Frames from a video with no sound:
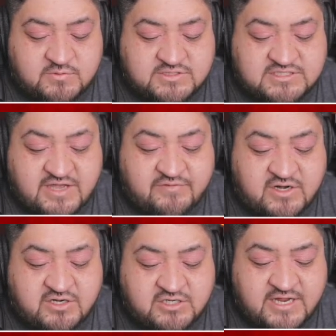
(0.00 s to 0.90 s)

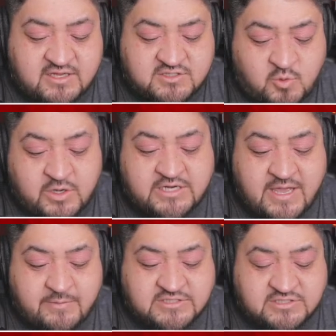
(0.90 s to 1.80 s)
720
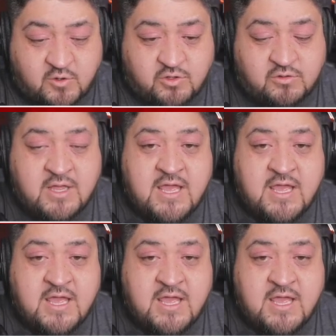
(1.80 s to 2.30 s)
damage in total.